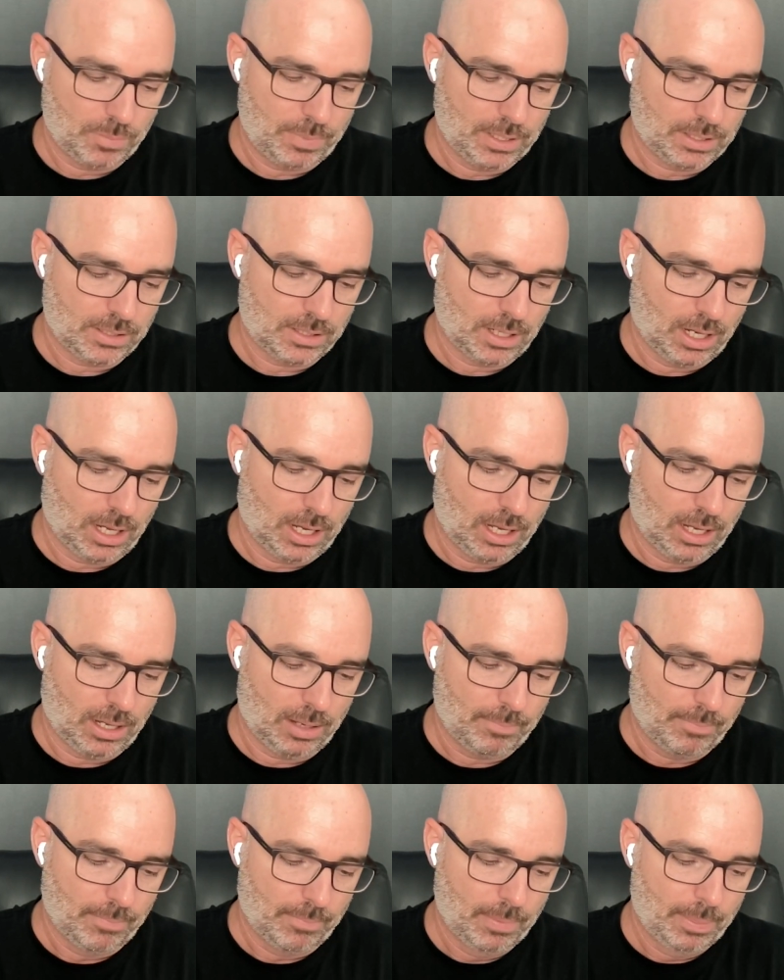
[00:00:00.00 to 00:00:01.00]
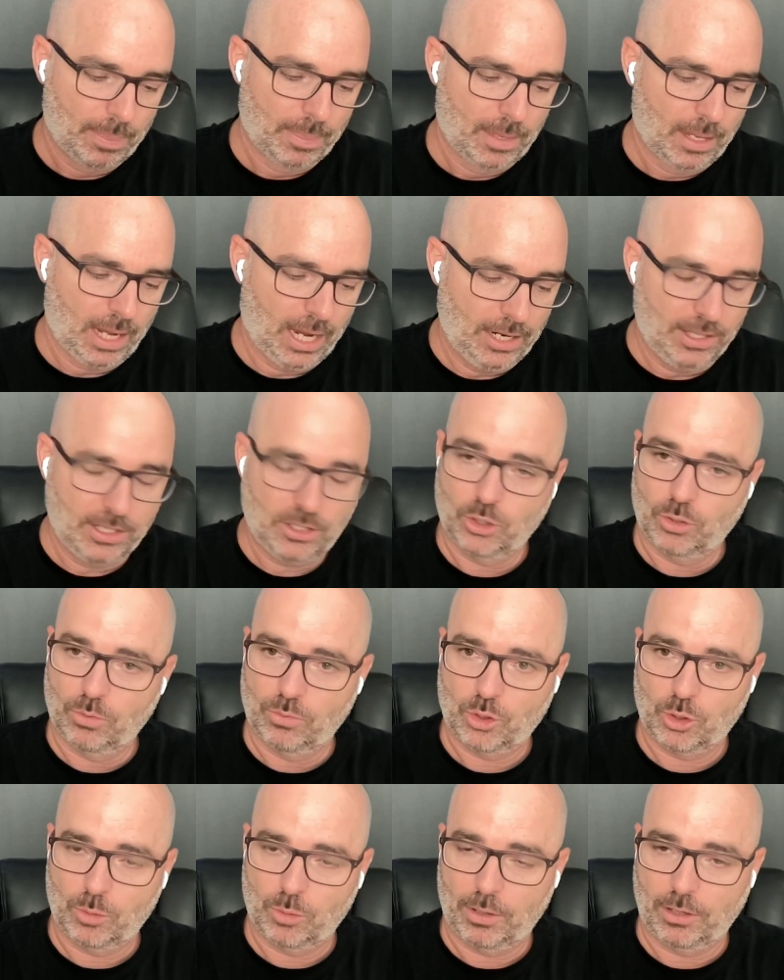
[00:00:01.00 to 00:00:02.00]
but anything to do
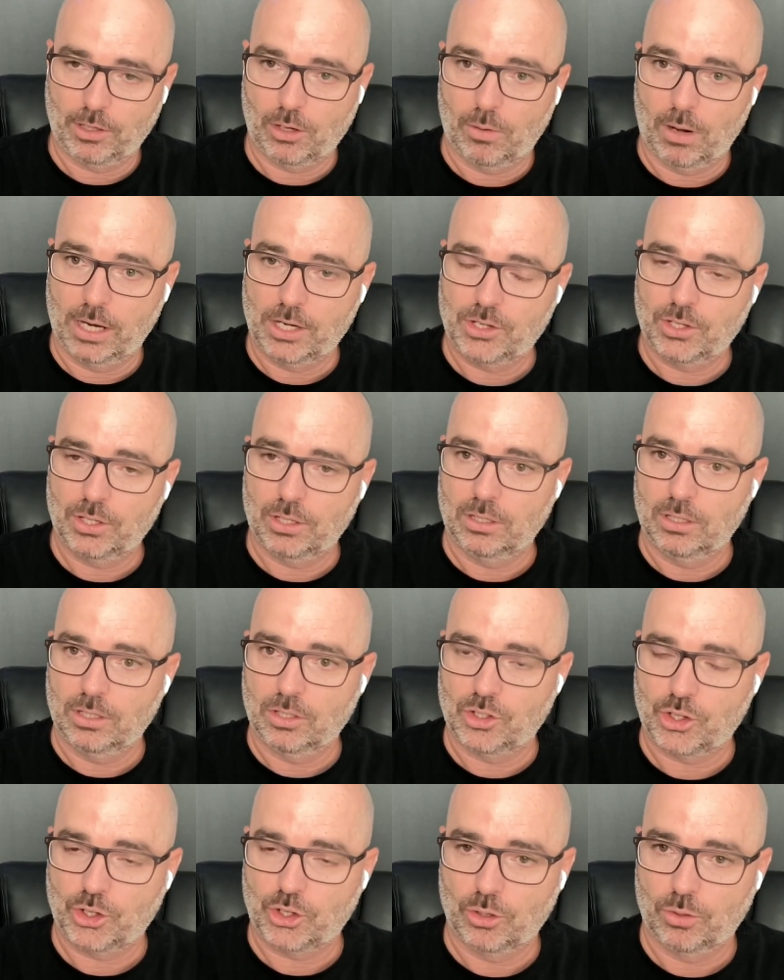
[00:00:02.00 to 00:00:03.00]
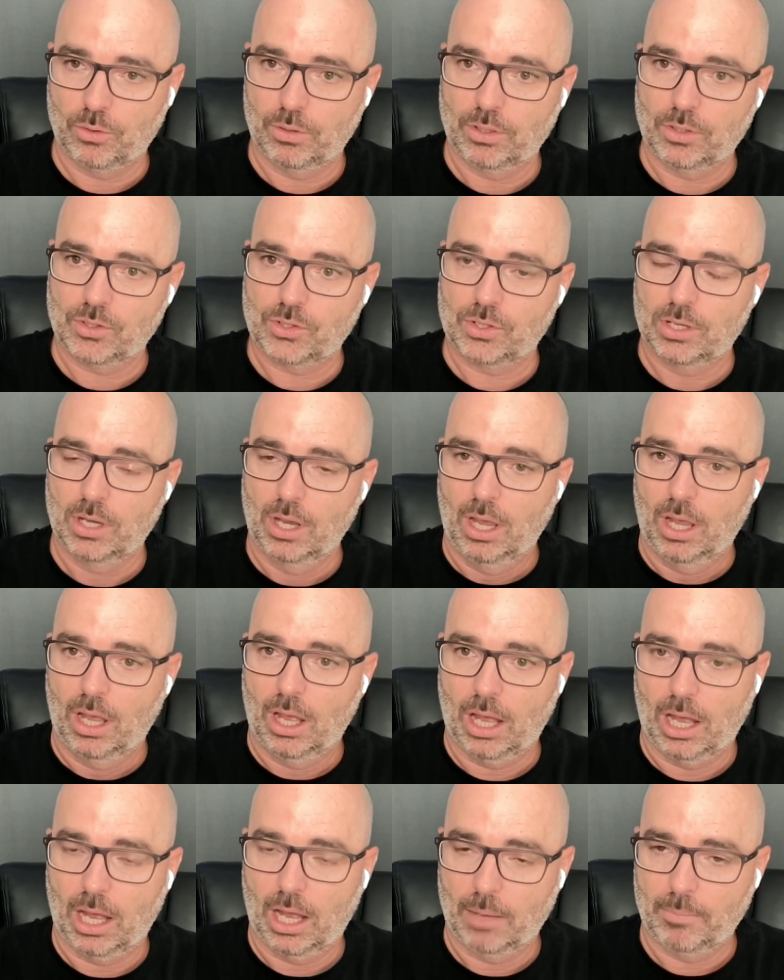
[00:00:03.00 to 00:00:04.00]
with superannuation, insurance,
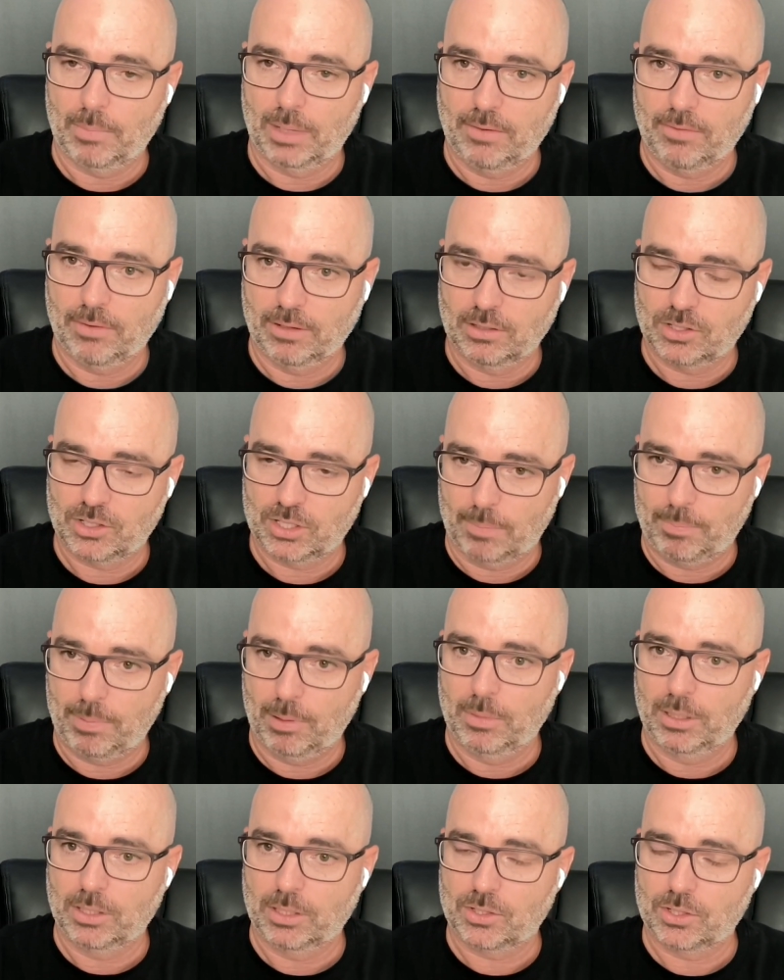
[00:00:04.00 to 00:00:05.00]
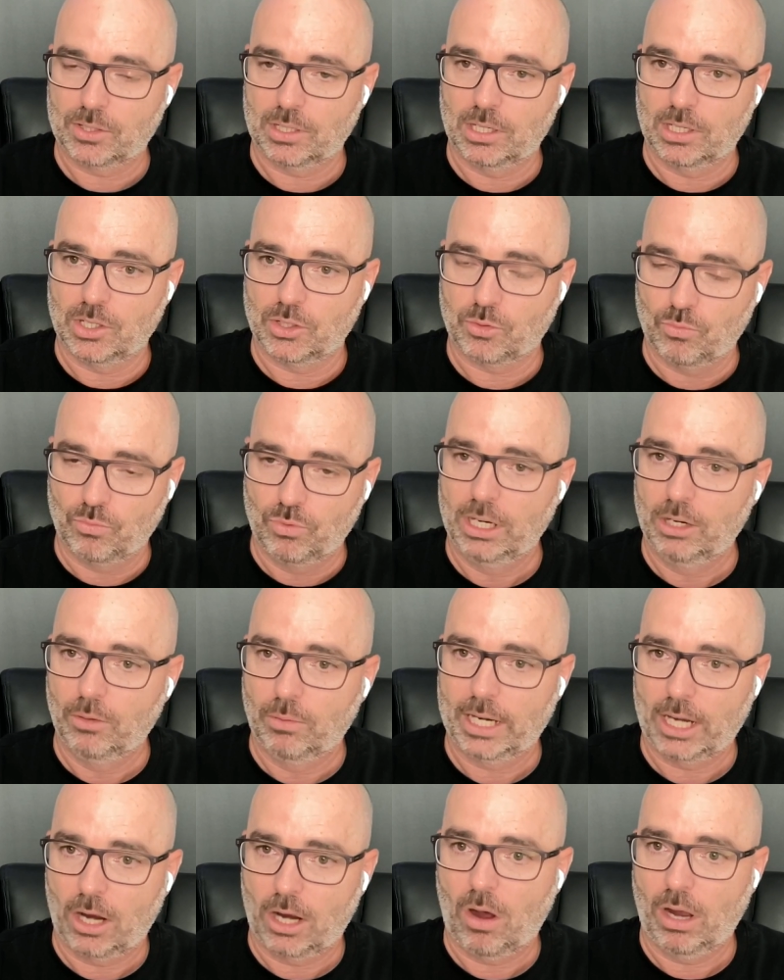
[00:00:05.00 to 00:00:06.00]
even supplements is really,
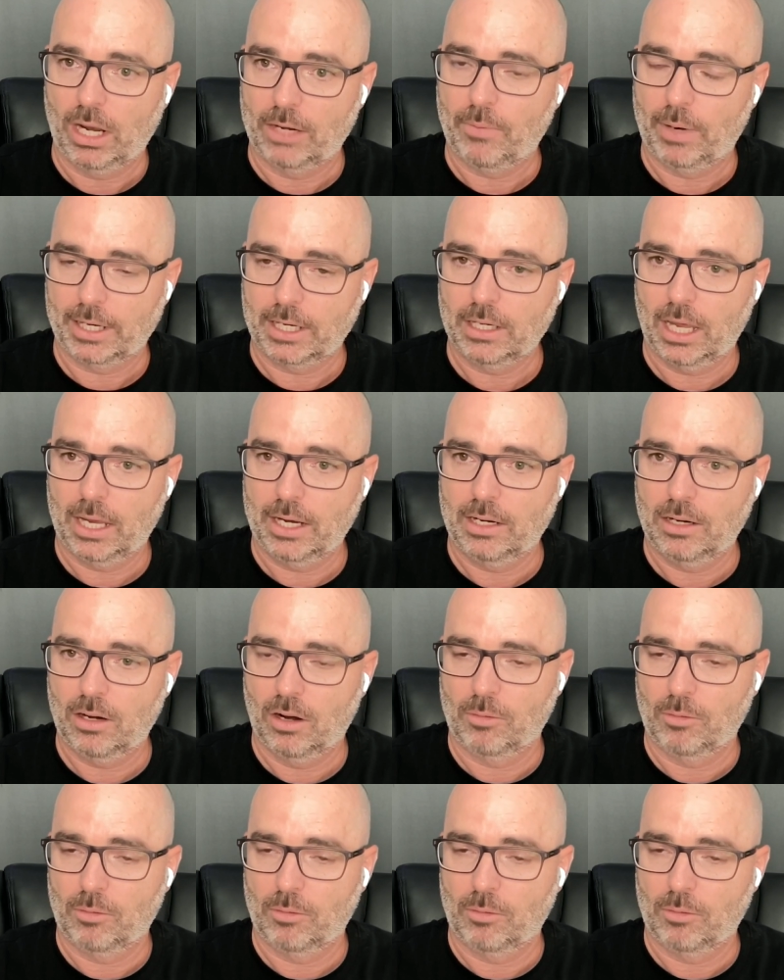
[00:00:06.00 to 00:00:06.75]
really highly regulated.